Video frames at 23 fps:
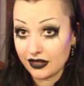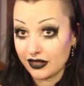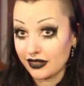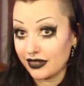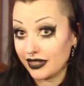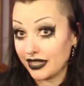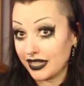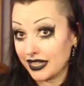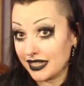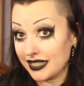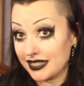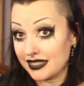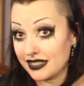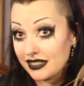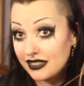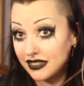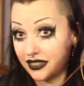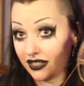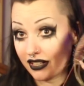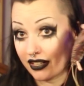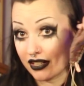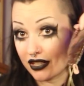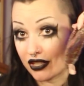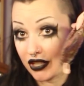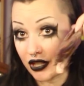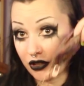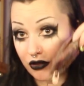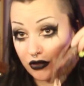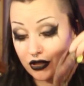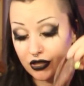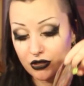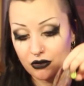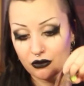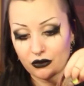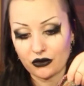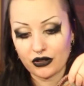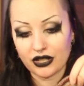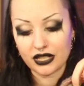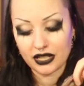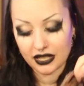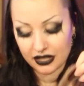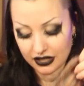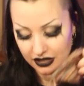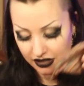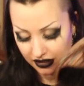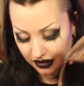these that I showed you
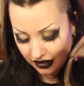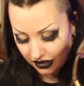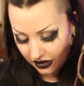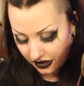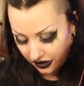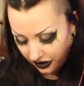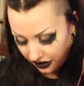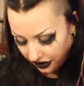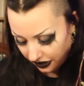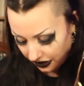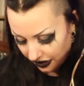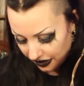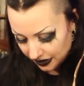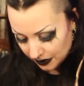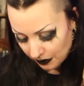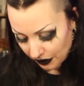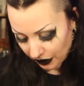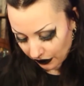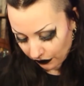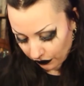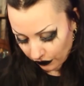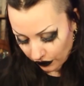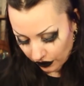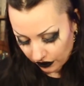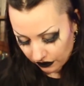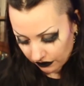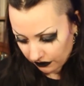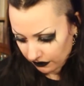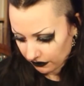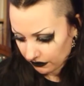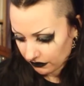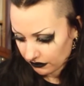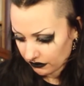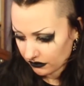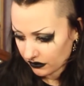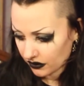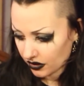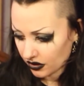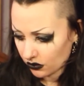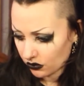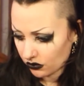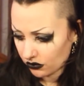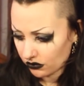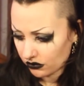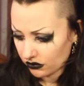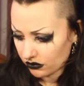already as my
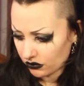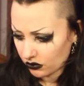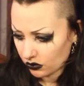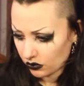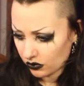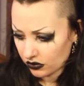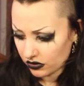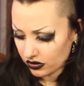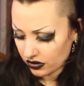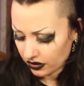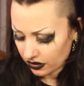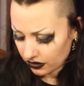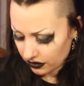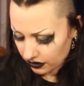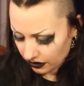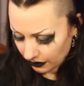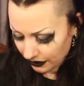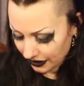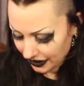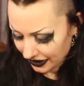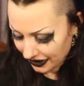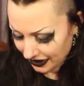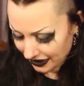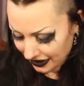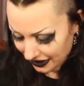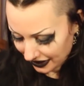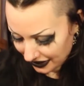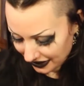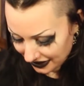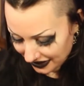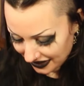what are you doing here?